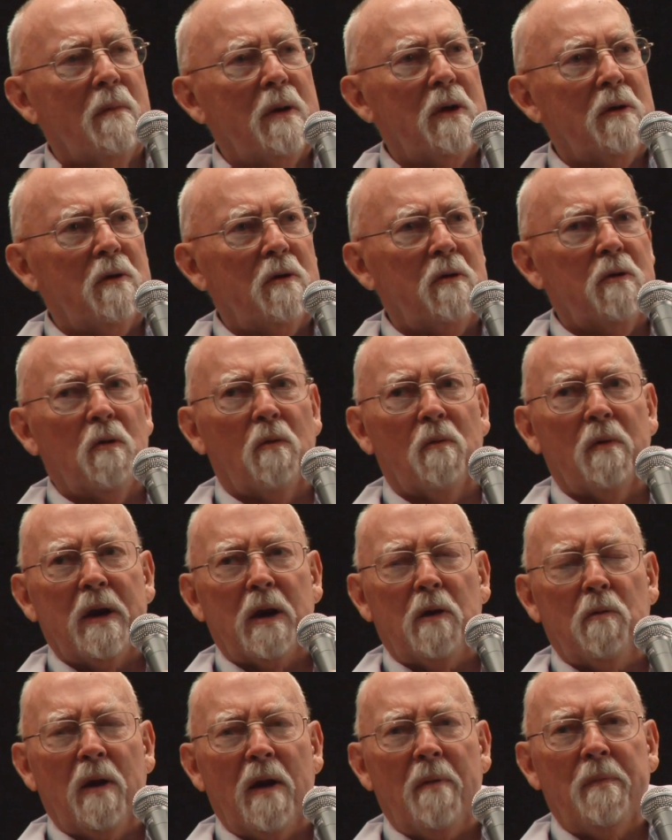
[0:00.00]
I mean, you don't
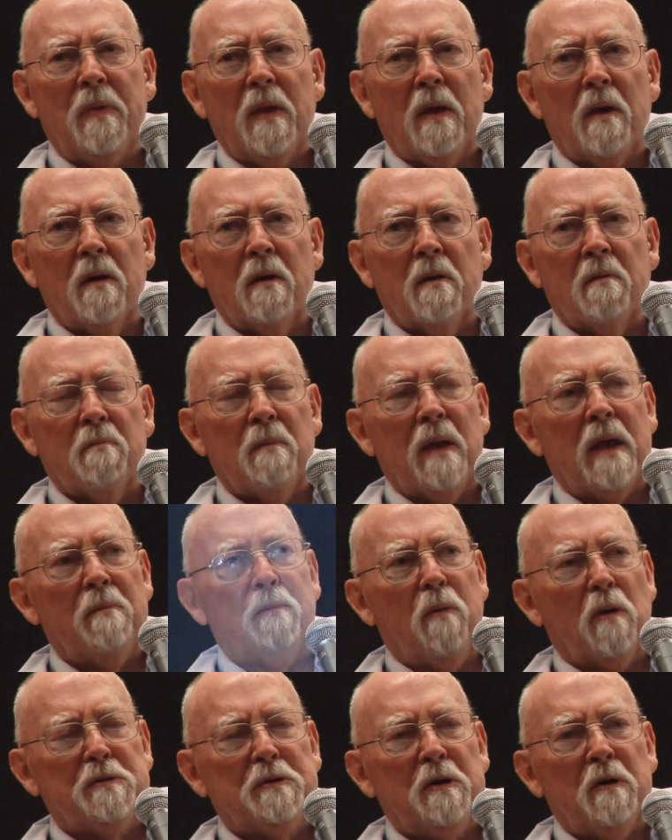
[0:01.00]
regret many
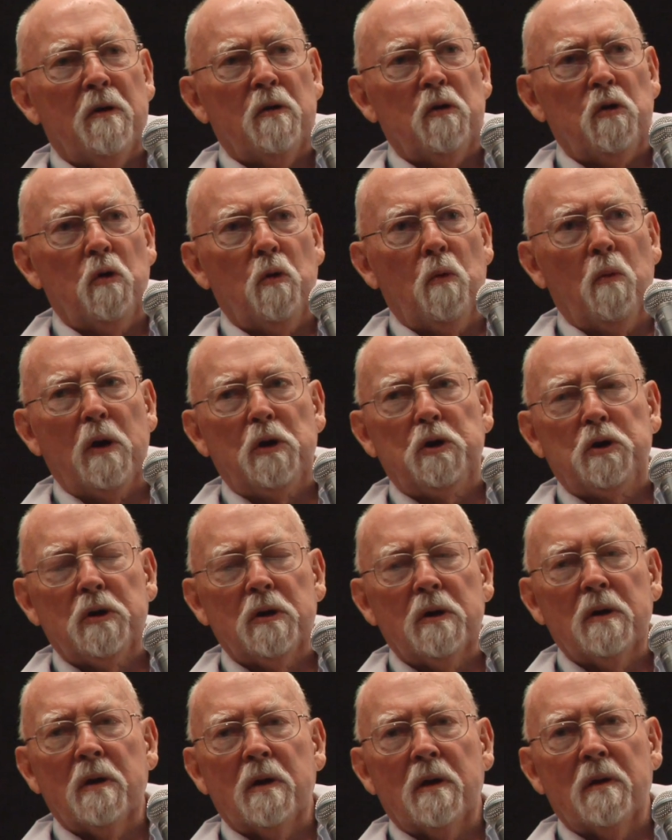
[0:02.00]
books. You wish
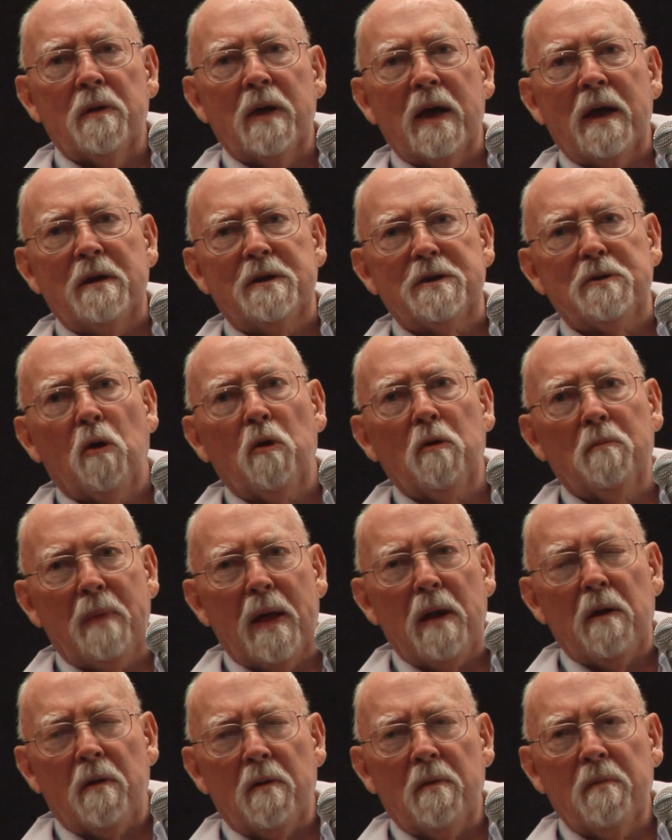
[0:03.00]
they sold
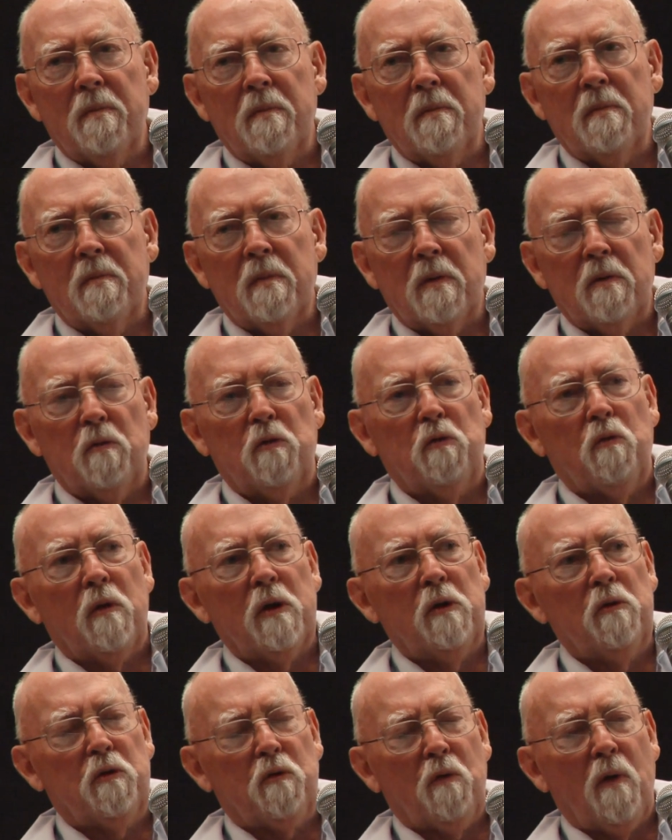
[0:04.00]
better.
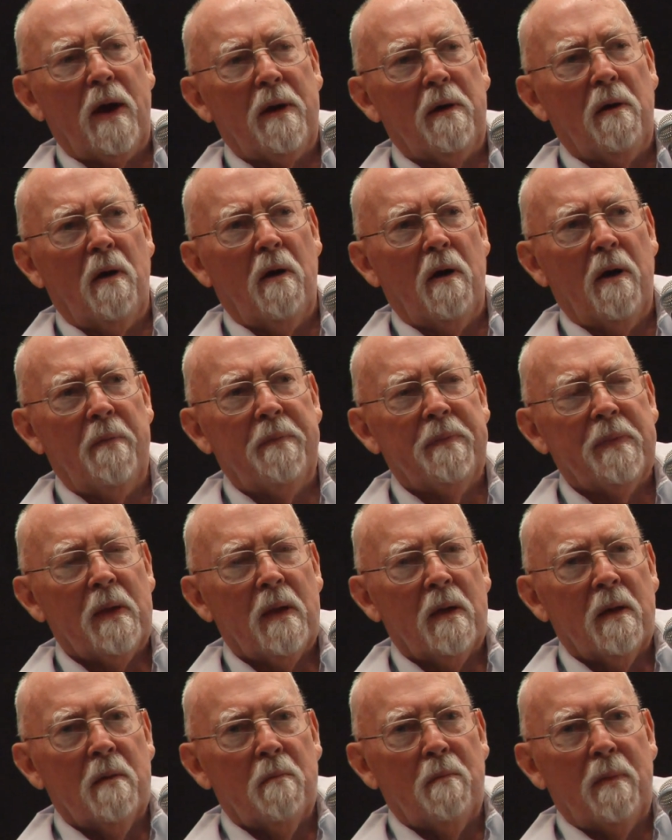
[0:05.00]
You tried hard.
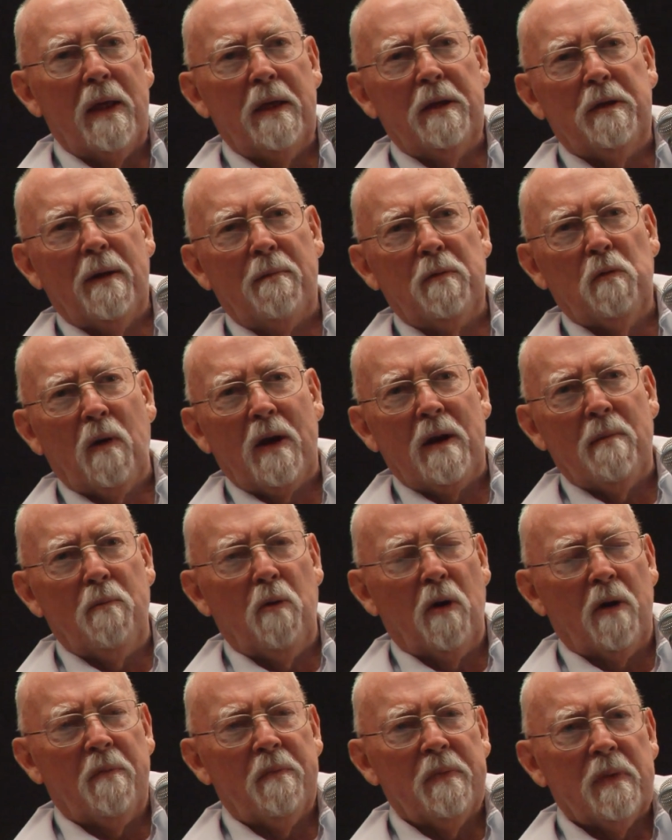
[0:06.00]
Many times you write a
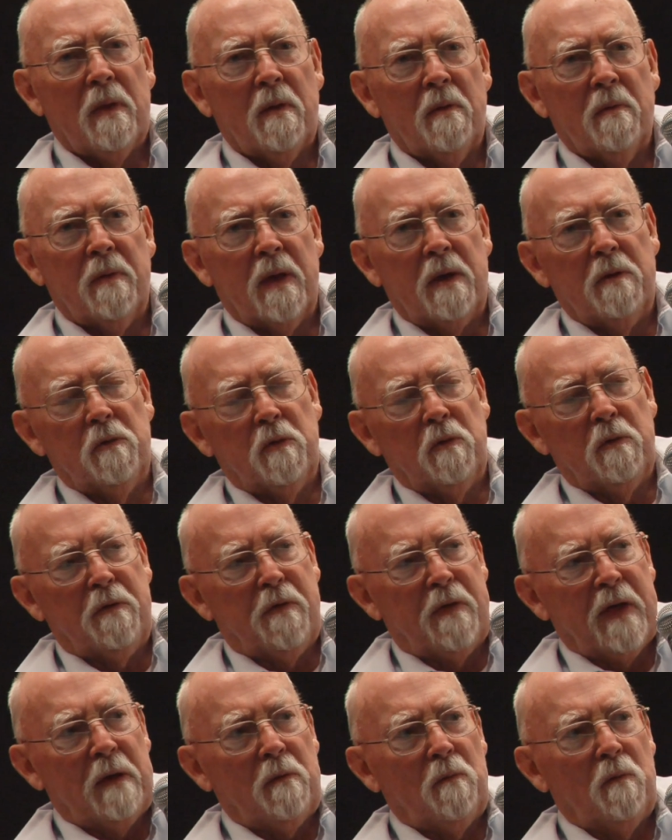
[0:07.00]
book that you
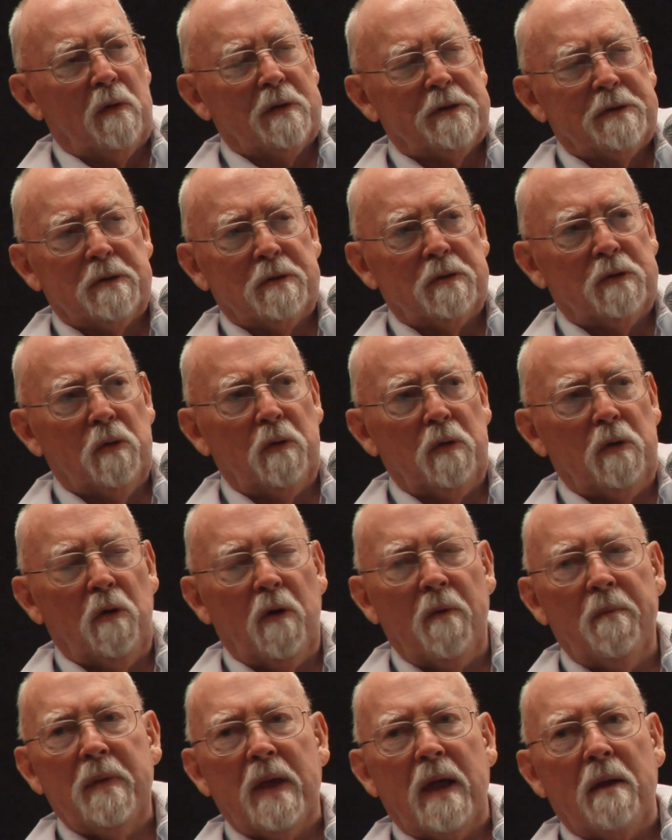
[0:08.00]
think wasn't too
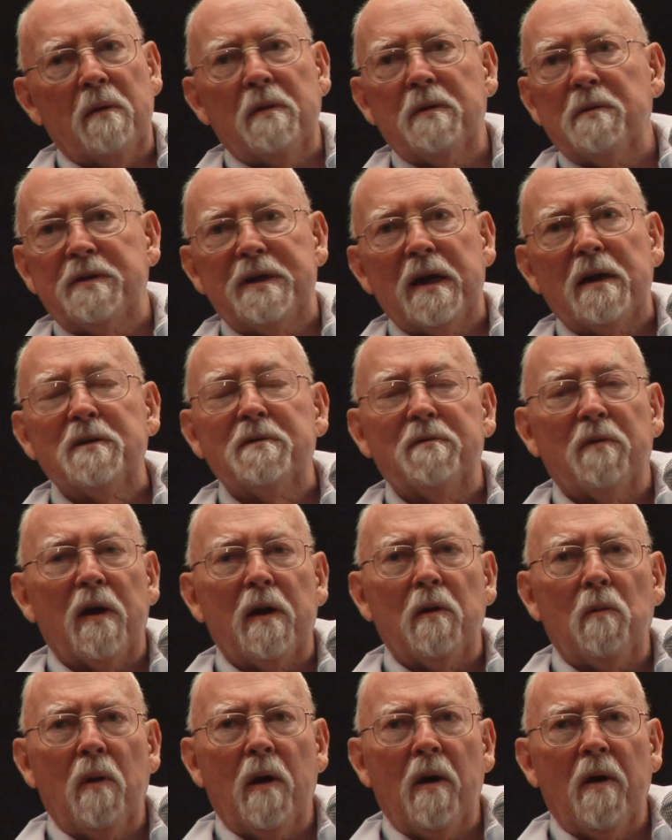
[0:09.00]
good, and it sells
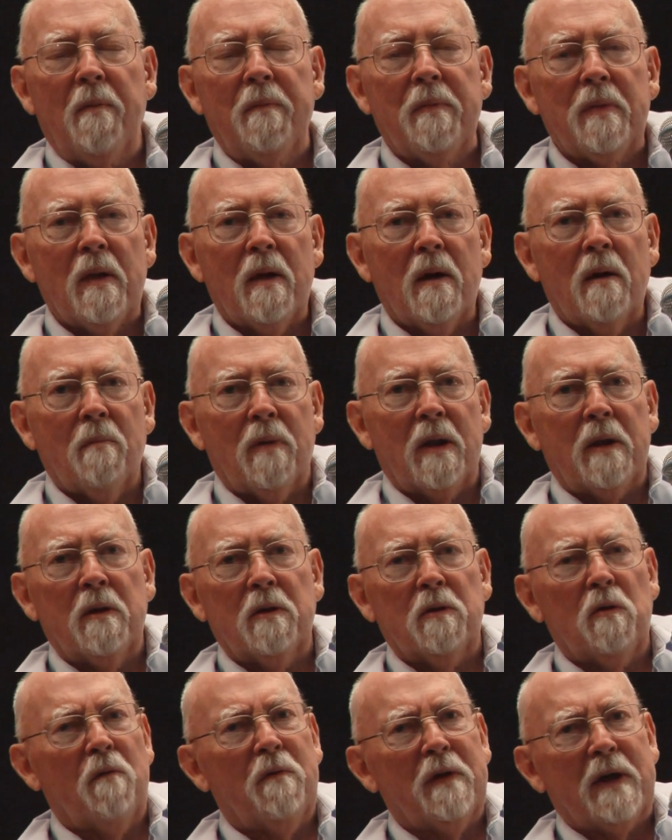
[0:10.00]
very well. But
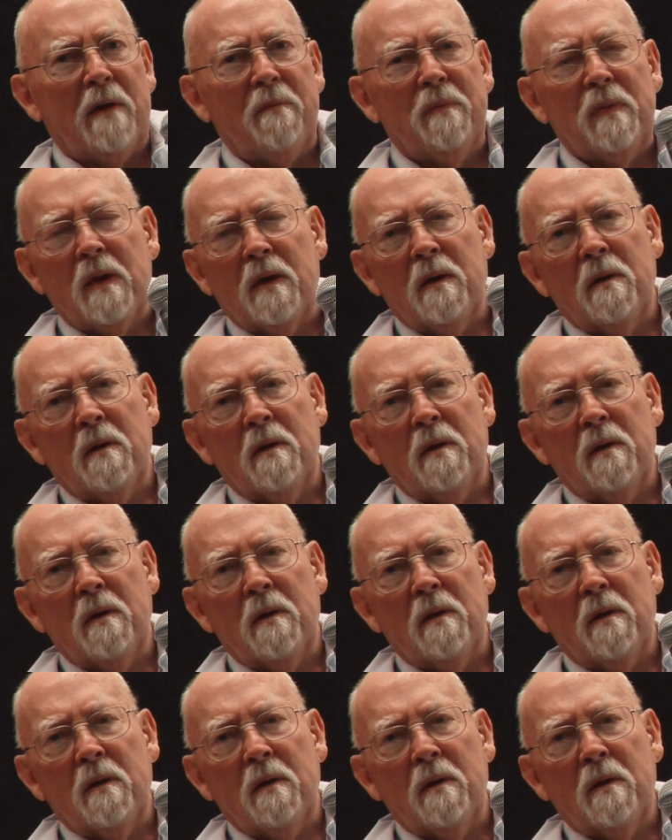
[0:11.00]
don't forget,